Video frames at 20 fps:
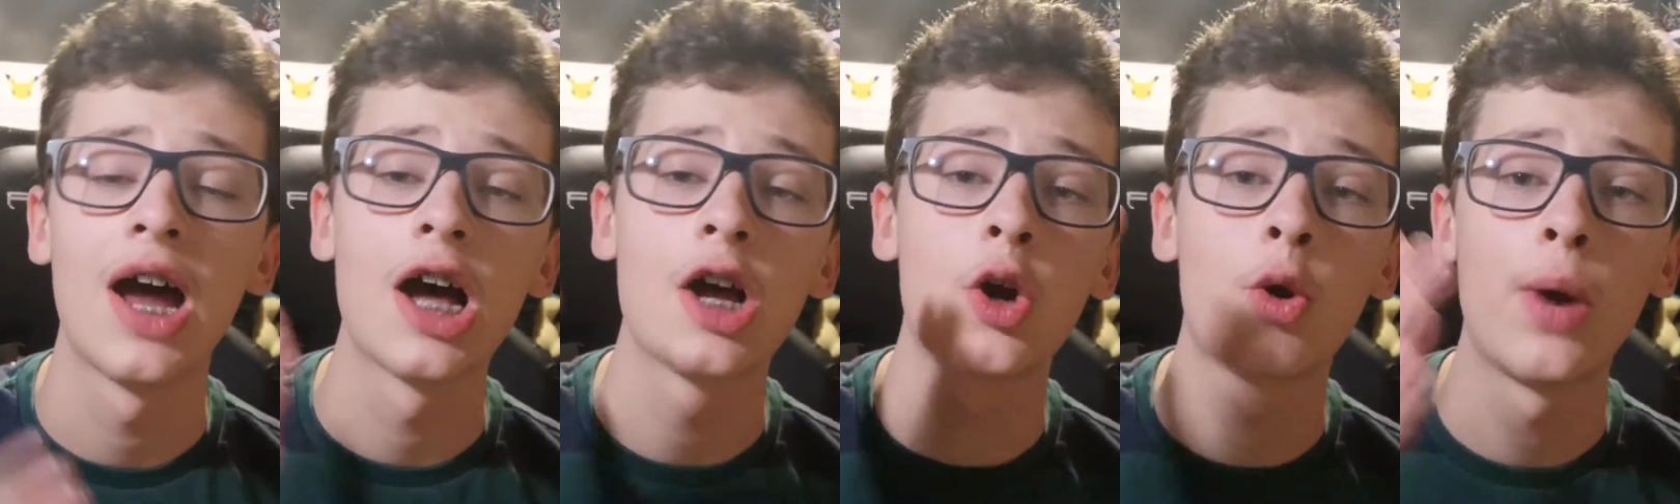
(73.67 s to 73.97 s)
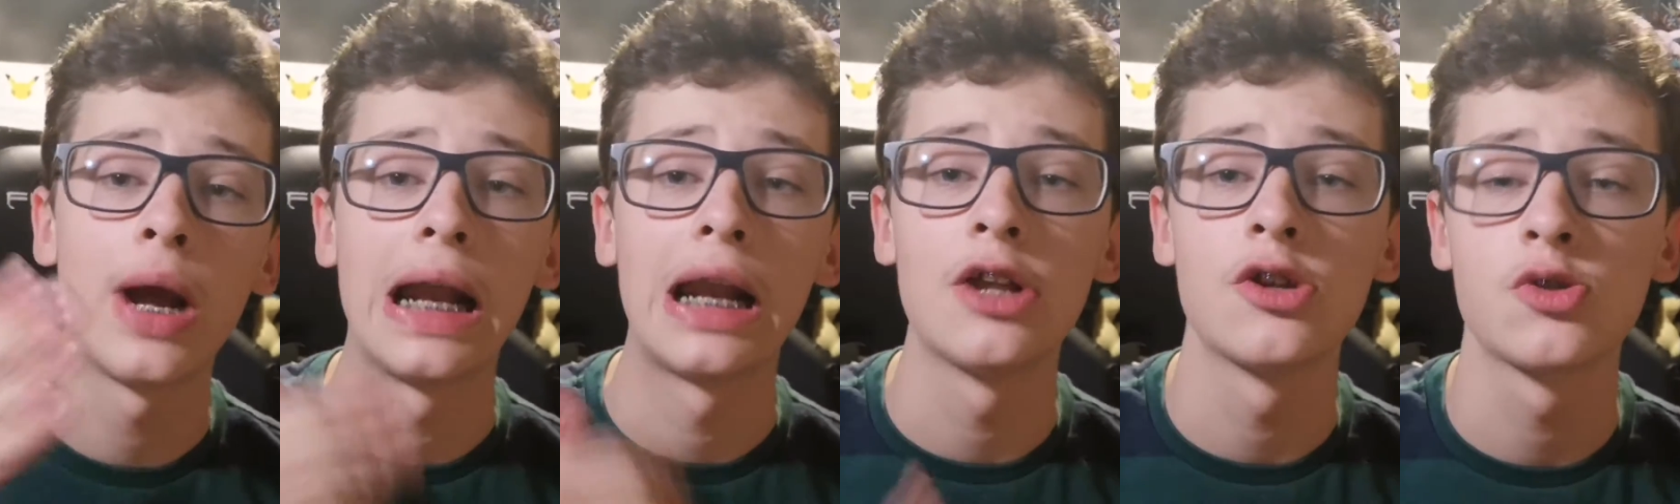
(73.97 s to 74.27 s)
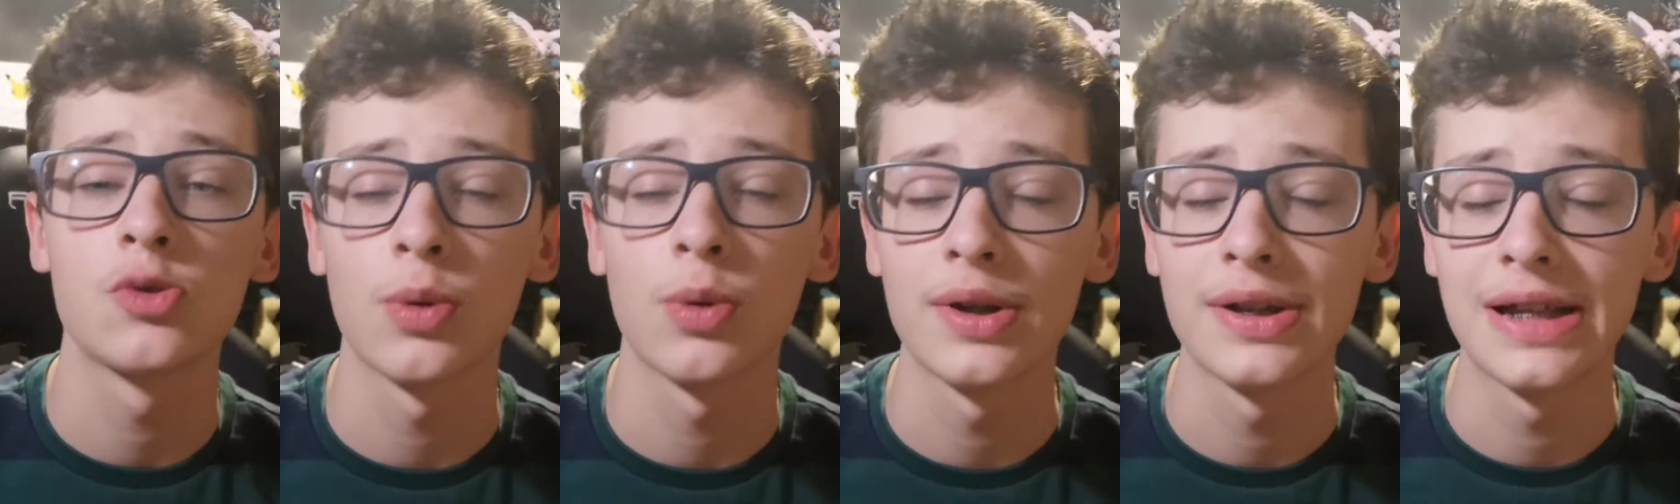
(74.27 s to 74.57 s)
I quickly
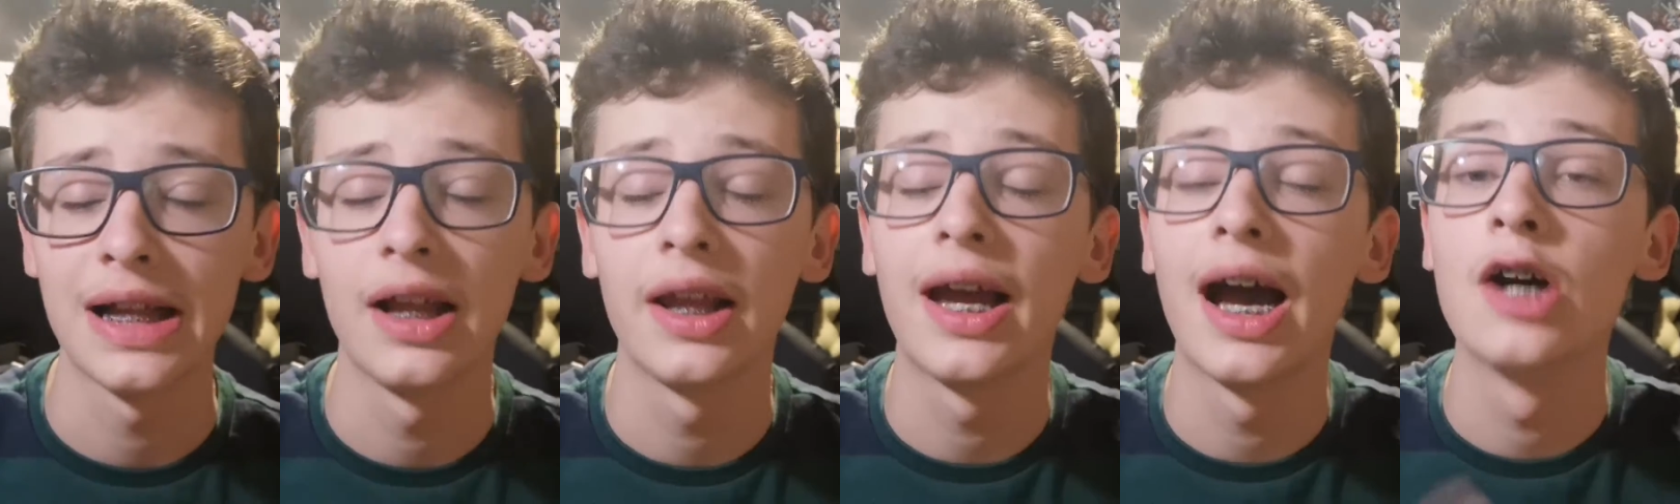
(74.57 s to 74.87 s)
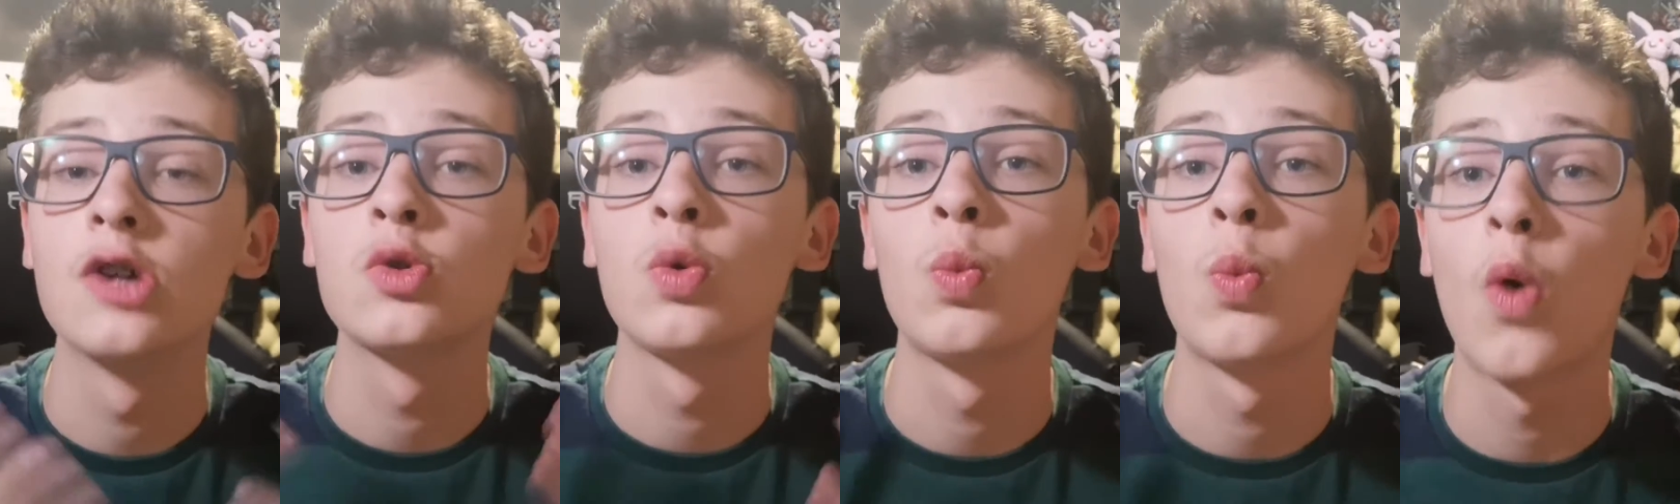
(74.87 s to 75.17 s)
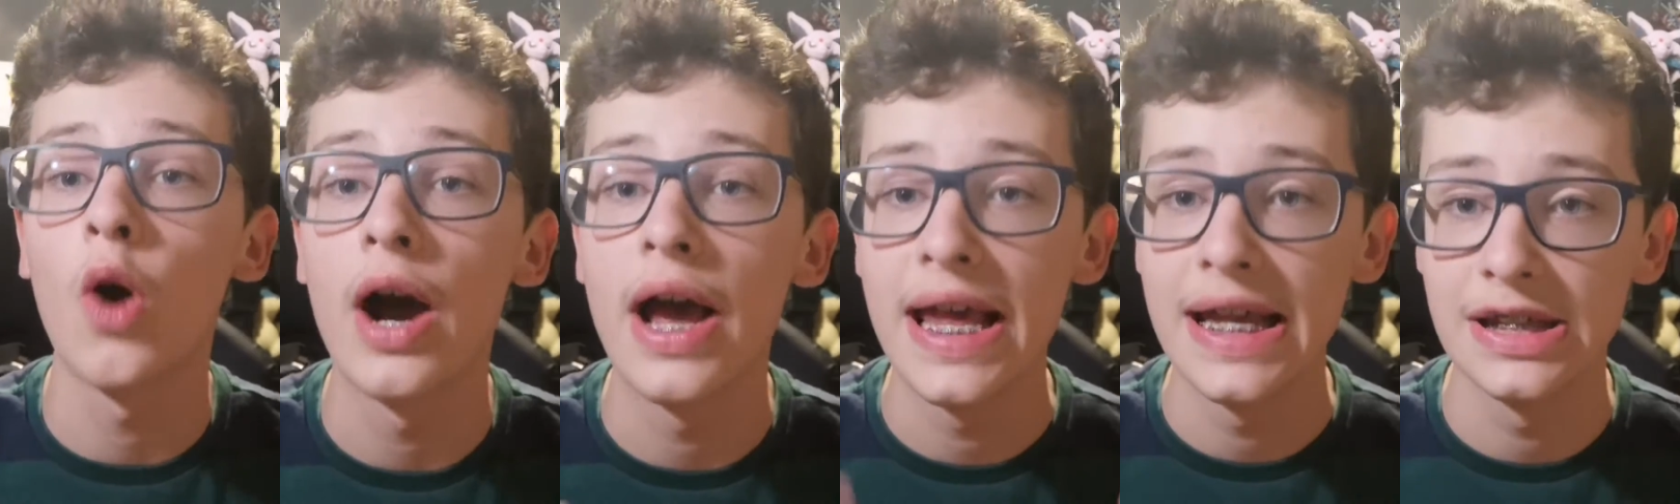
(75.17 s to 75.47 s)
just want to tell you guys
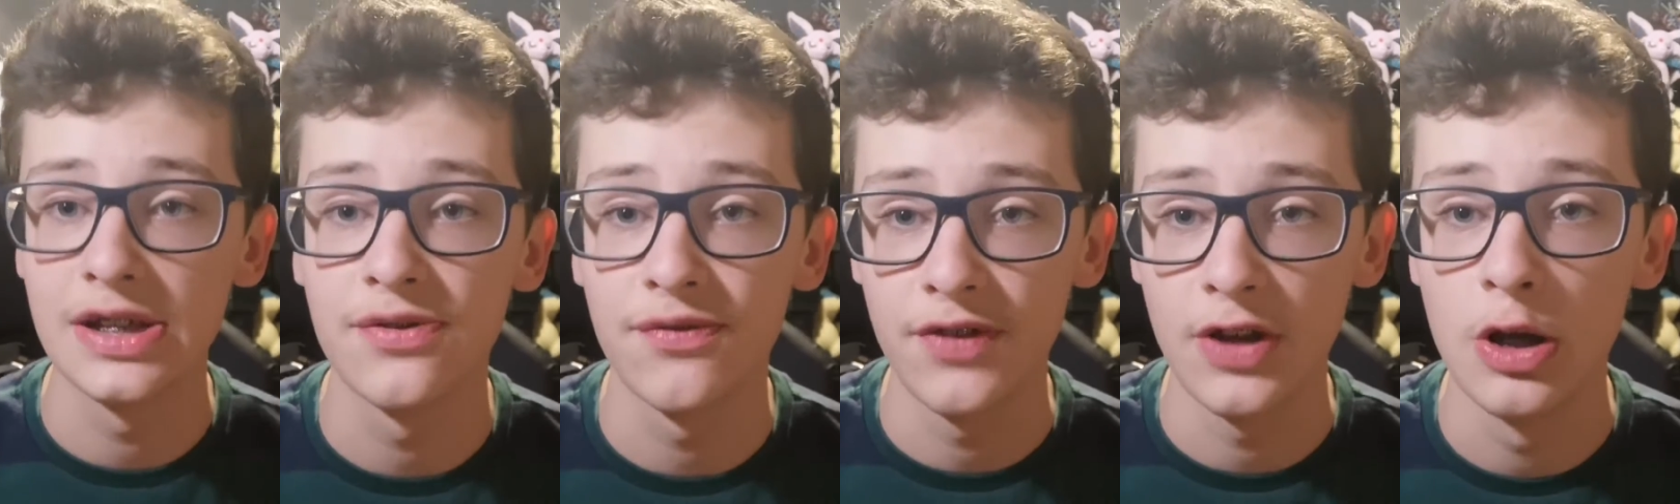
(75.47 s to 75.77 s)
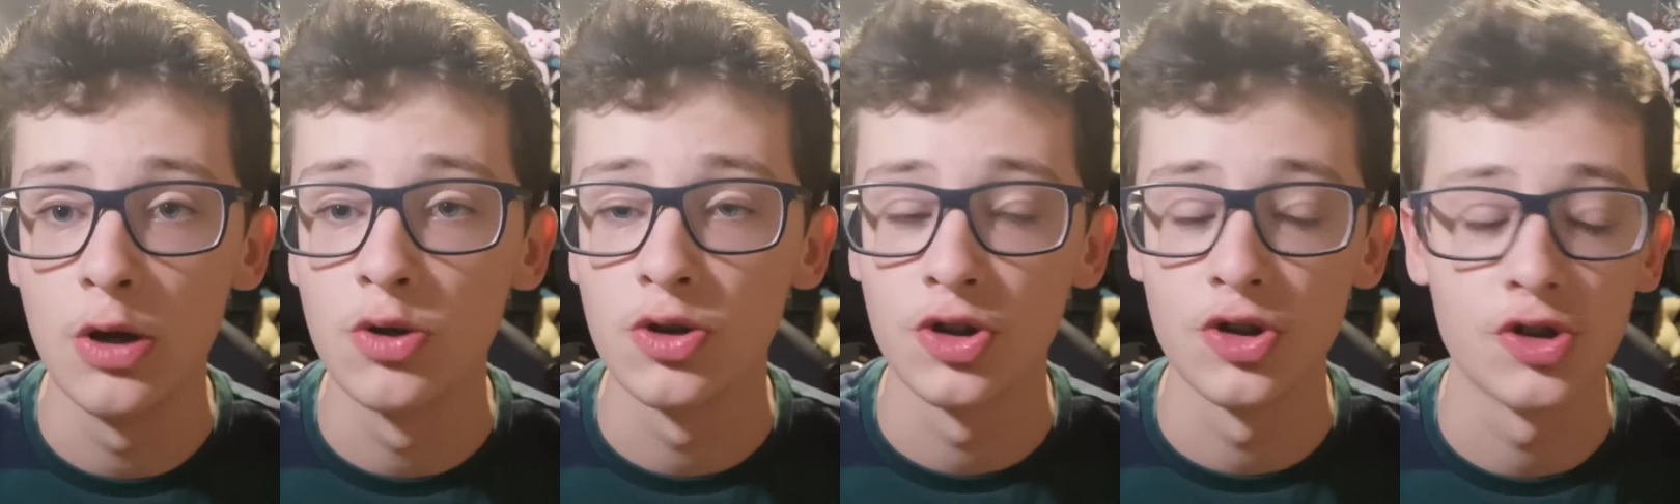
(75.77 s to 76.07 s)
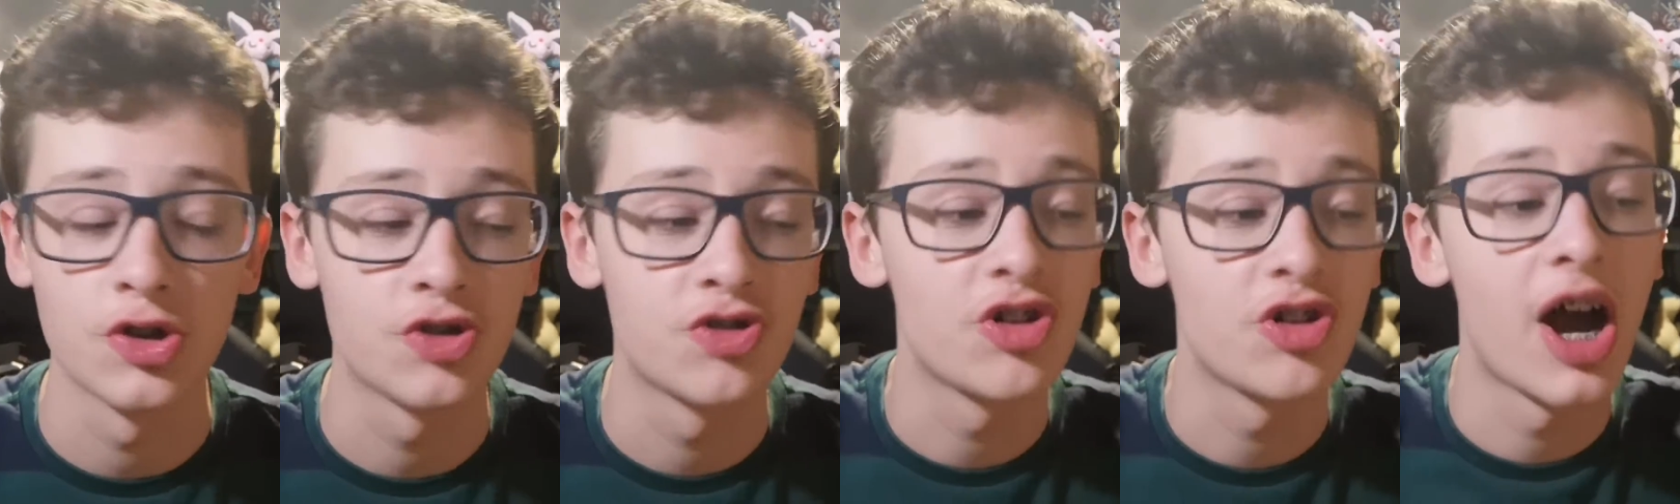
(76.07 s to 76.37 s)
what is
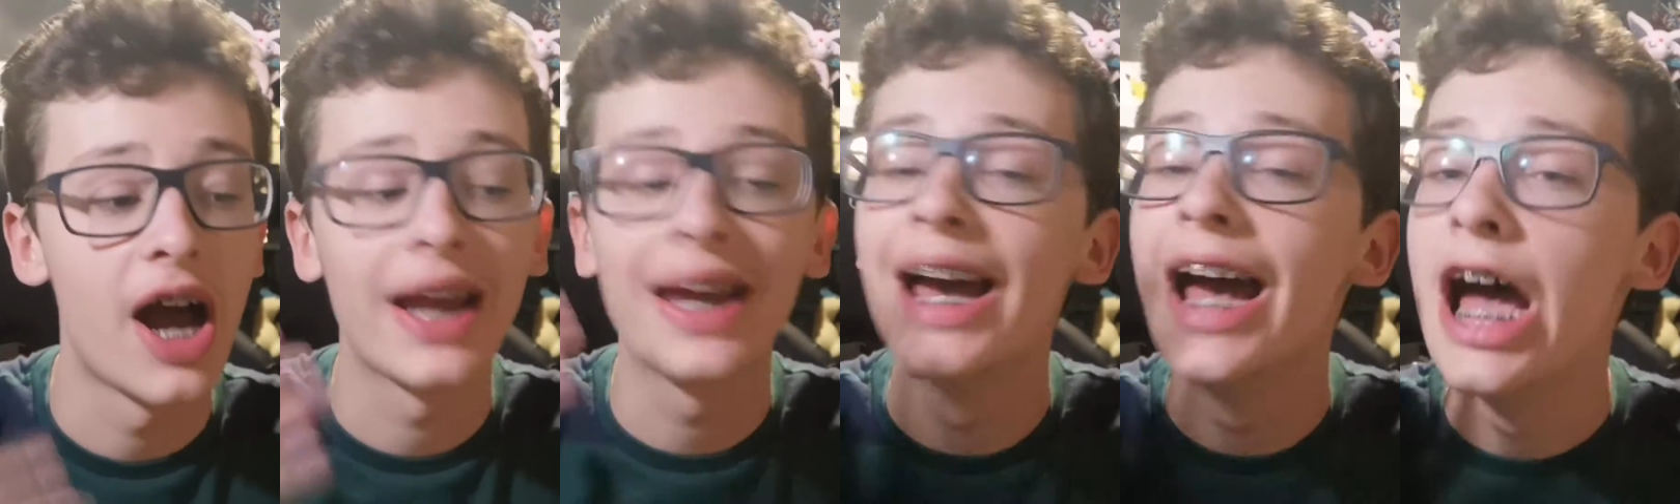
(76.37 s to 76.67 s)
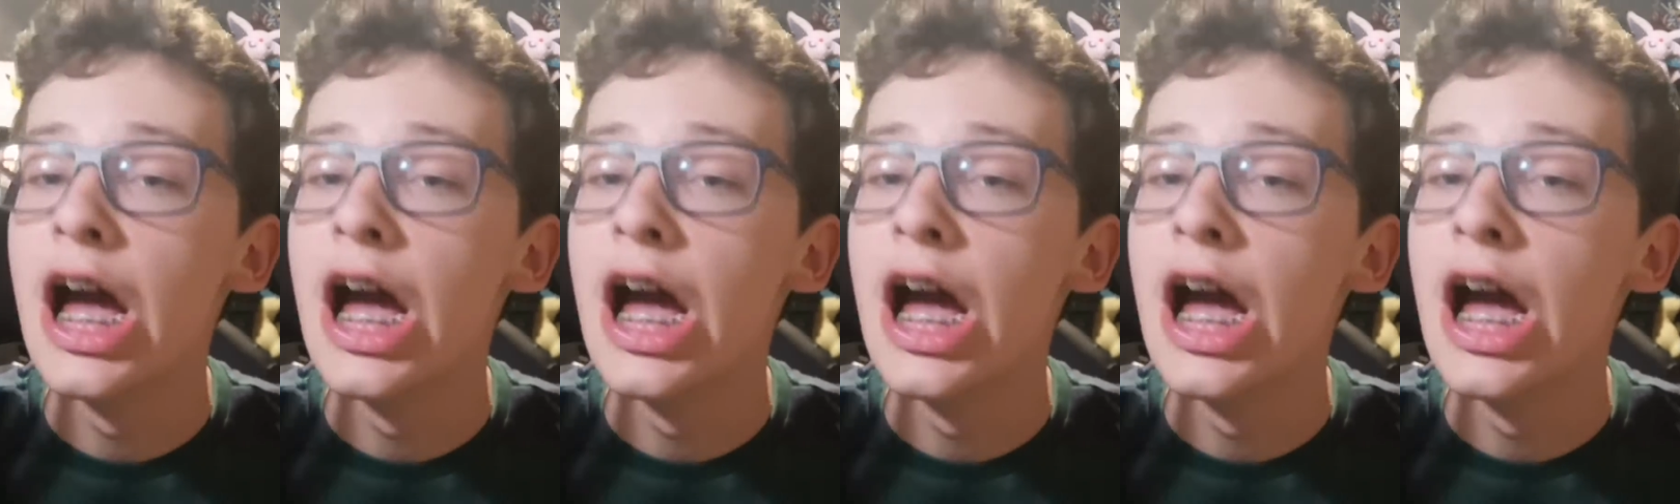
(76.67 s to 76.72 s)
Fusion Strike,